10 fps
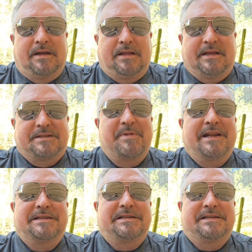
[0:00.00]
It's been
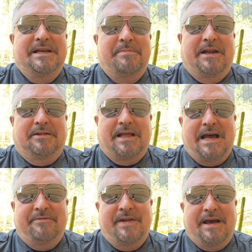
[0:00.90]
a 10-minute
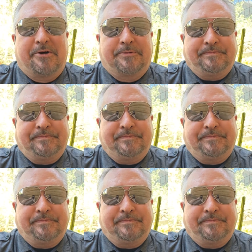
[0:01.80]
live now.